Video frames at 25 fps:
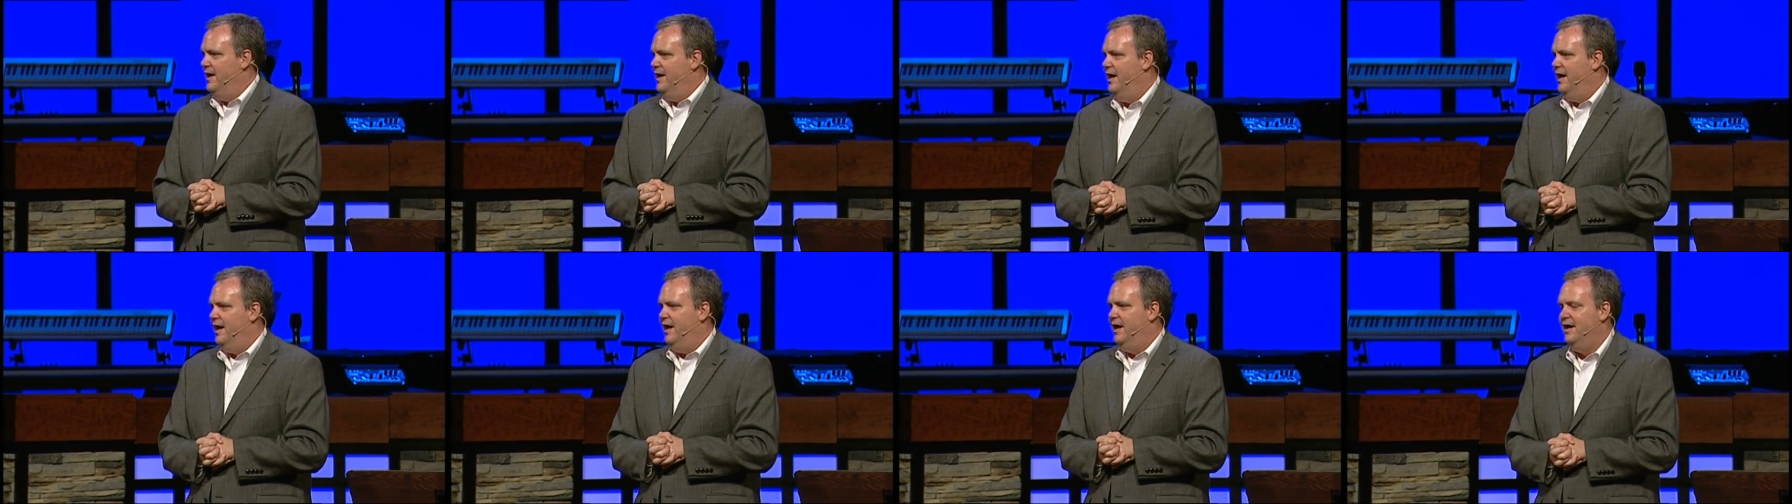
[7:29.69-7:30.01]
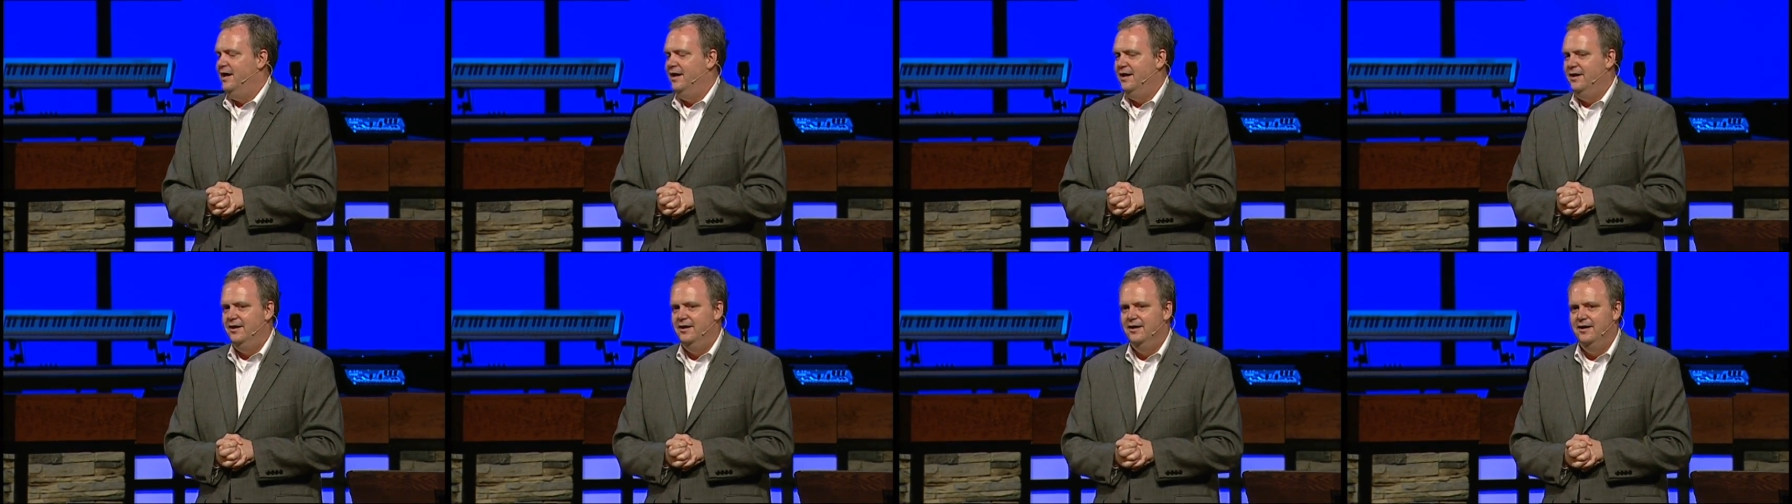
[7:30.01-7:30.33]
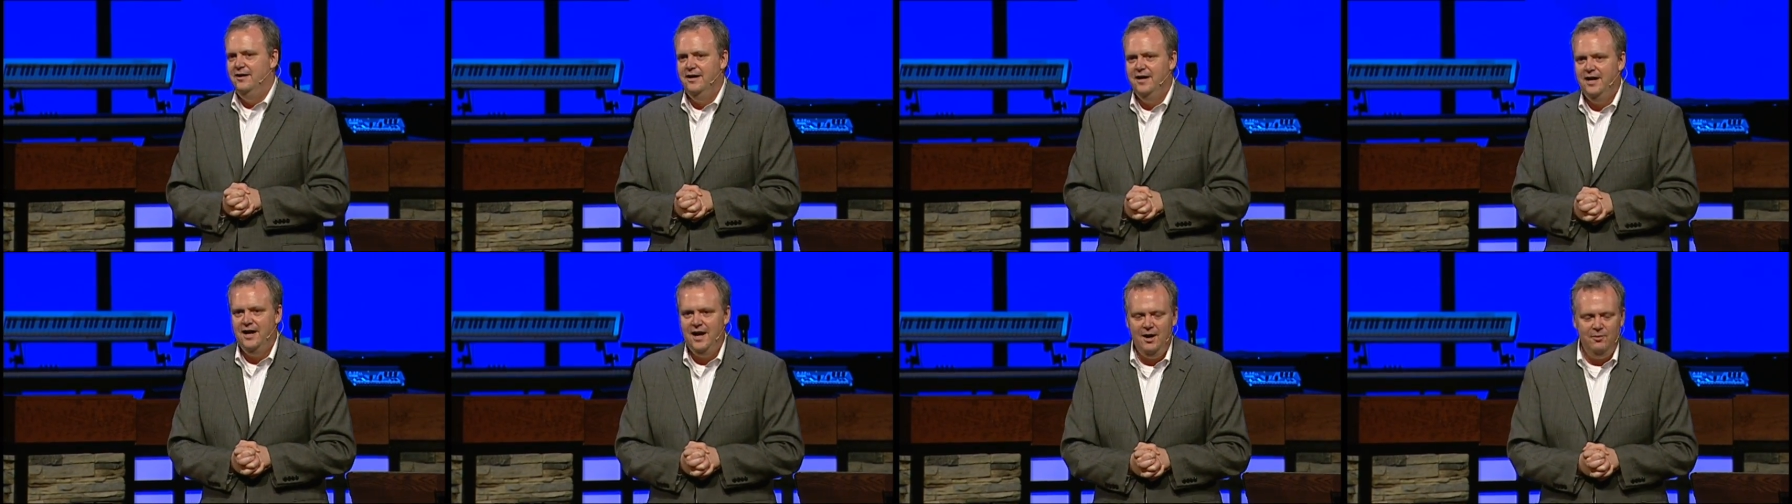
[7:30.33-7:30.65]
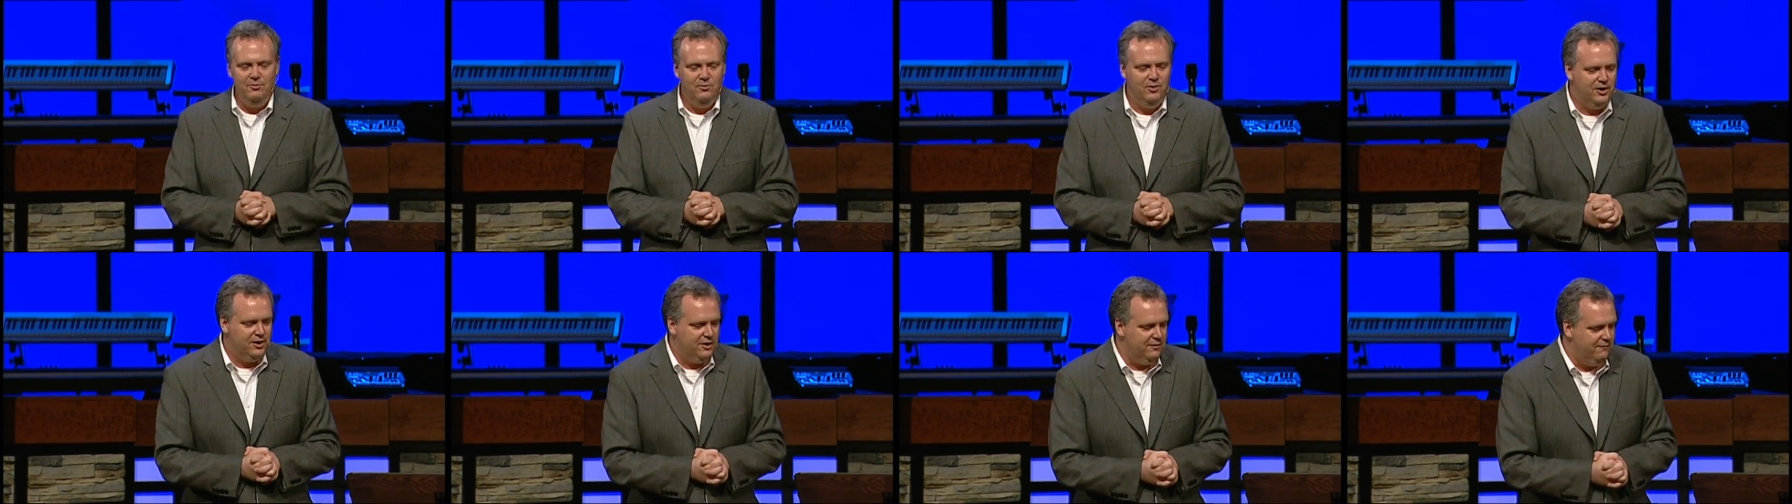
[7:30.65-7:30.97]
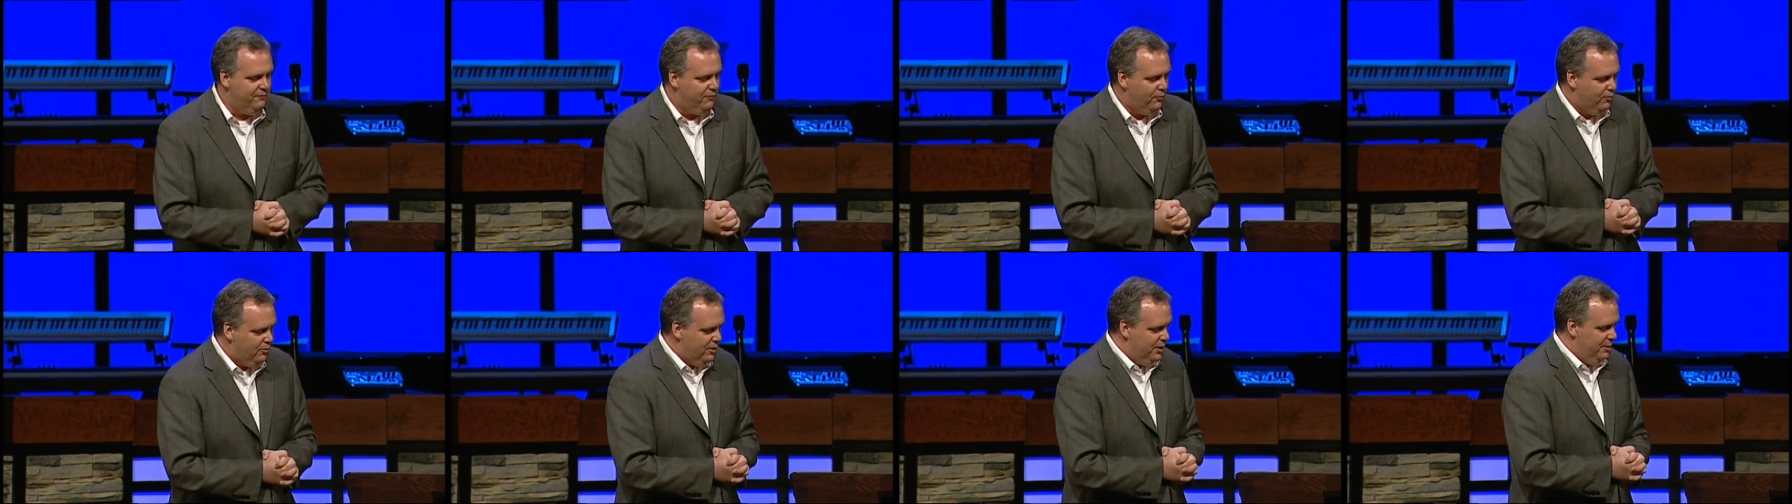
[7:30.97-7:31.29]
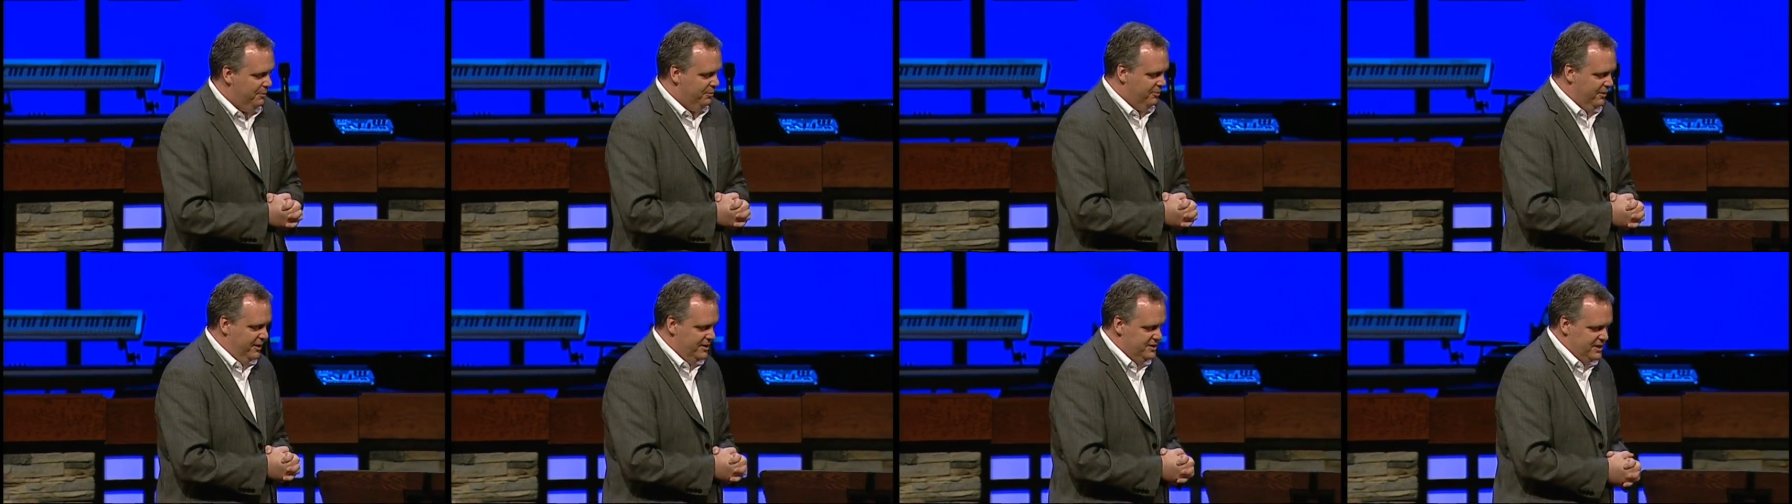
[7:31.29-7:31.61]
And, uh, and I'm looking forward to
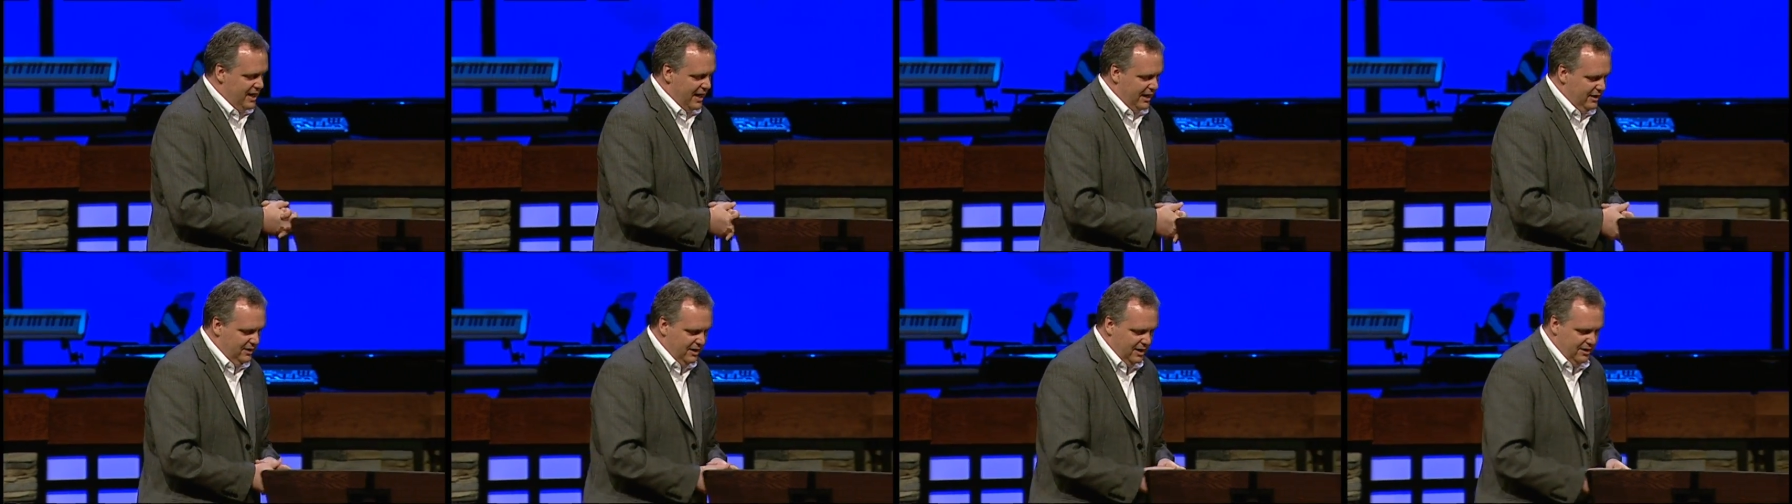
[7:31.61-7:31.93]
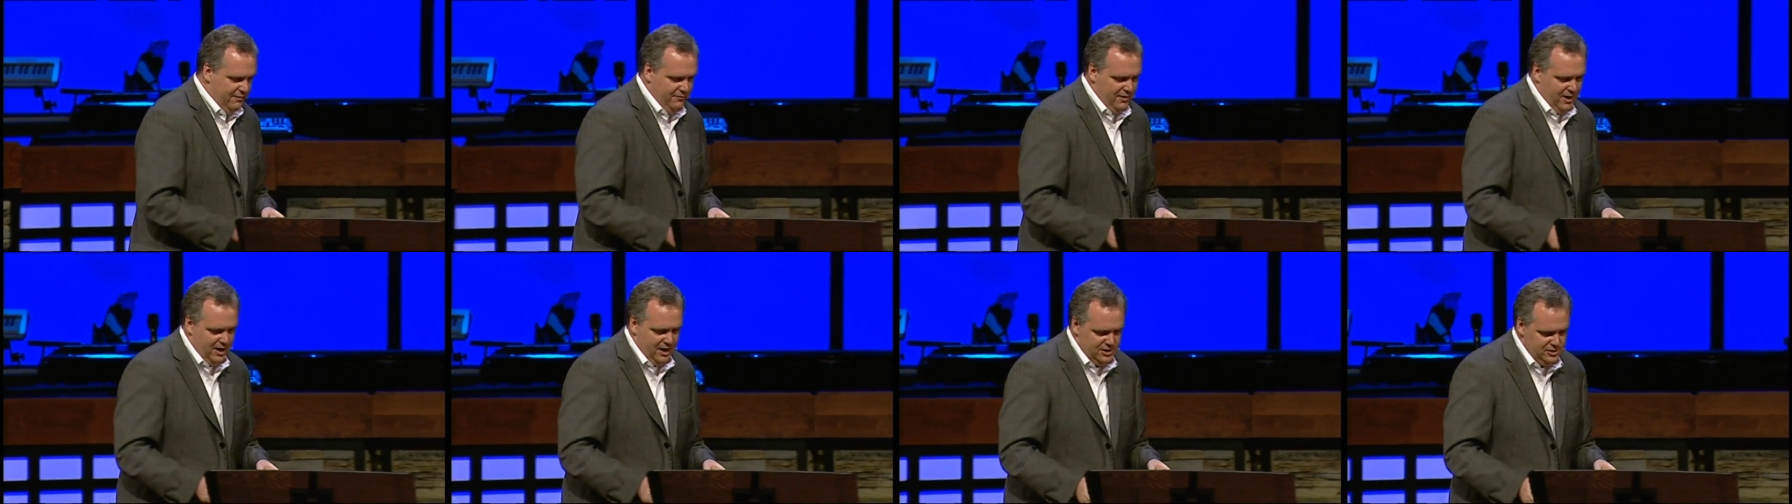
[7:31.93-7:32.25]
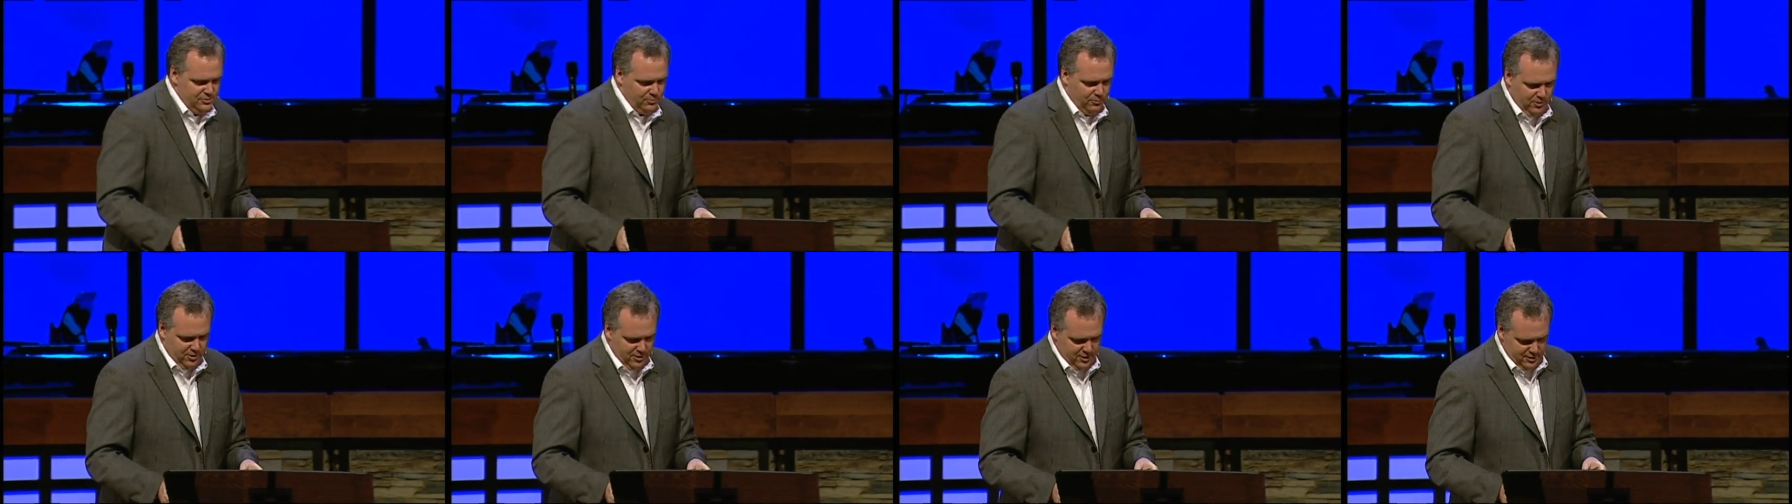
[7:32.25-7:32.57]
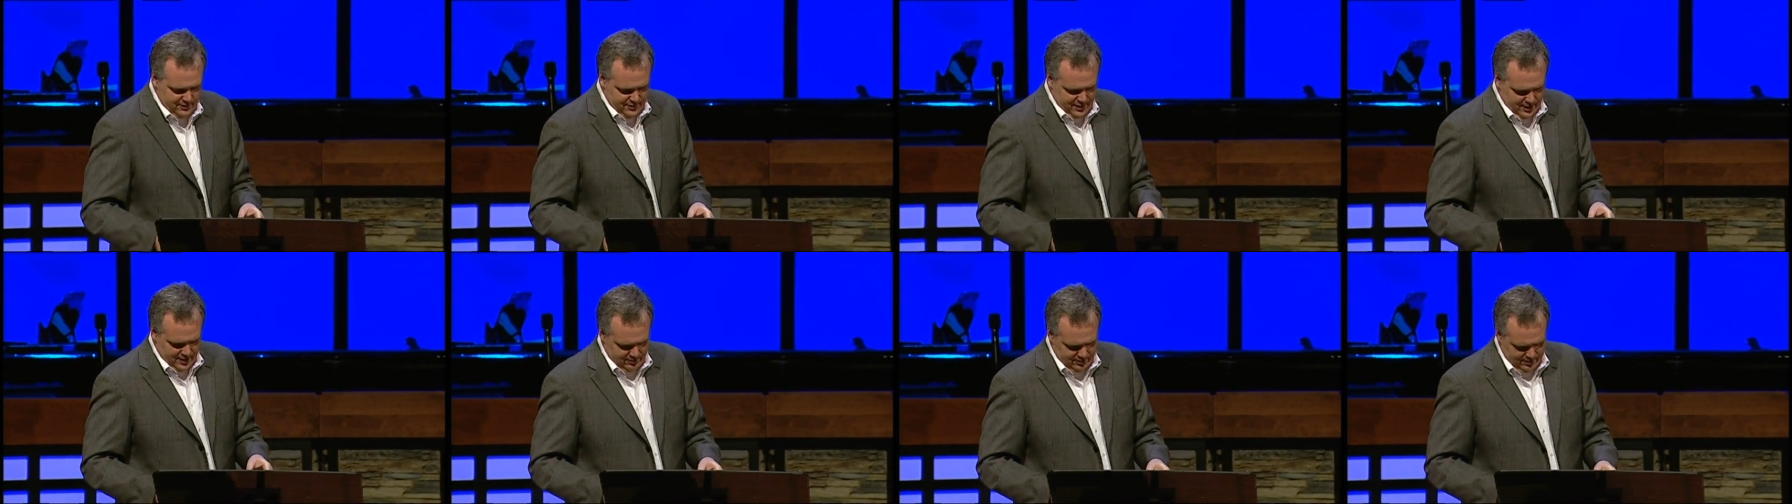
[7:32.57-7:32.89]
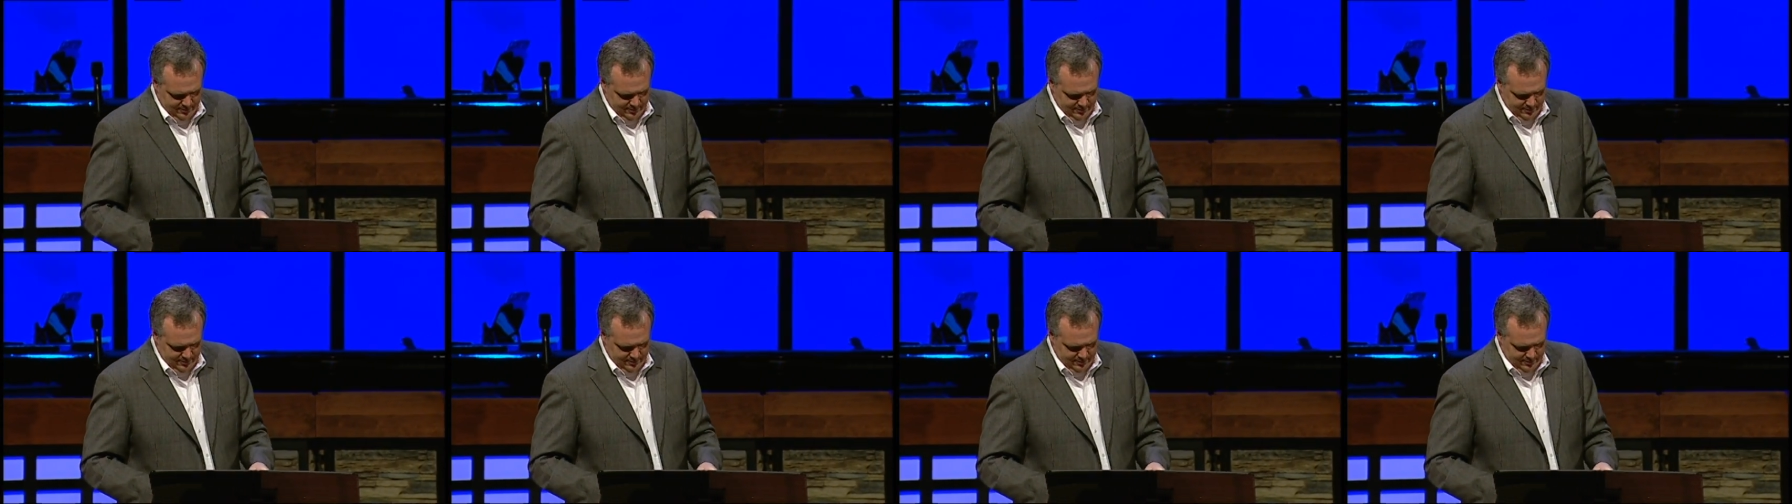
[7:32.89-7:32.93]
preach. I love God's Word, though.